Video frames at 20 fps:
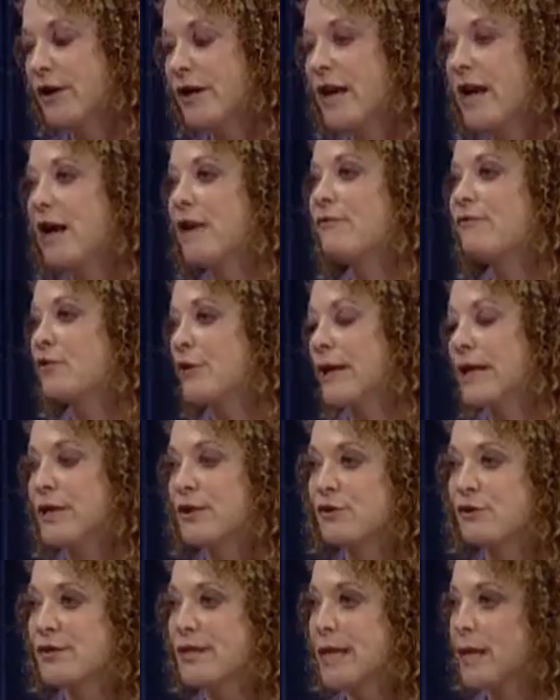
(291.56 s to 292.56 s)
it in half, you get a
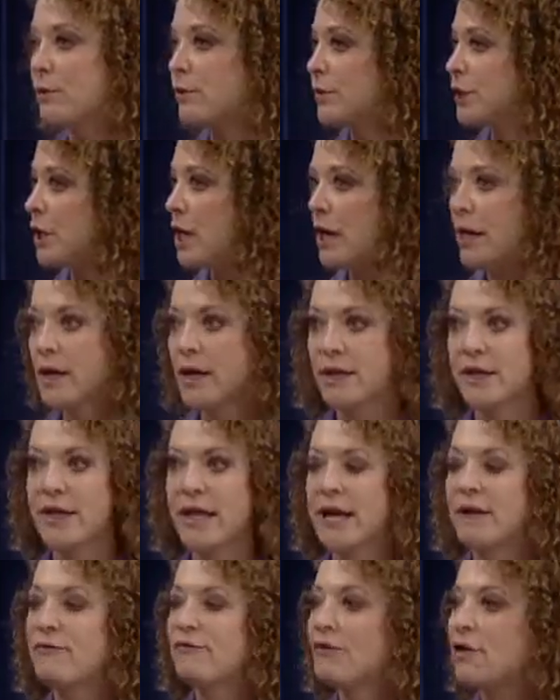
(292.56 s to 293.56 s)
new sandwich.
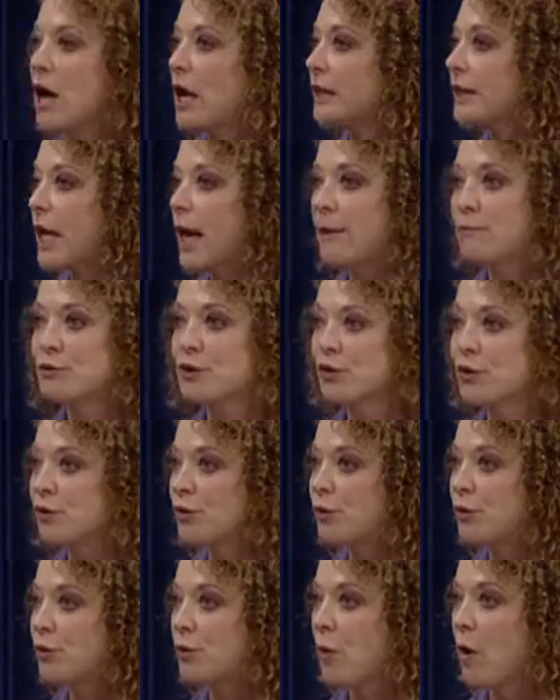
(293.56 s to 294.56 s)
They have not captured
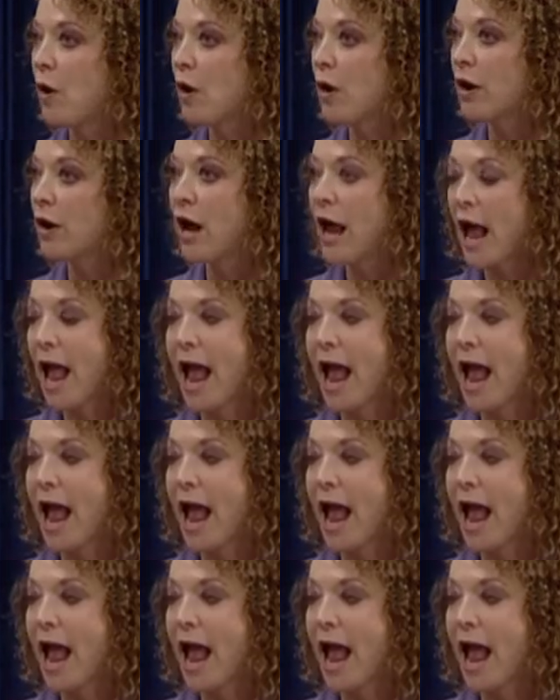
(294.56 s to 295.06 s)
who you are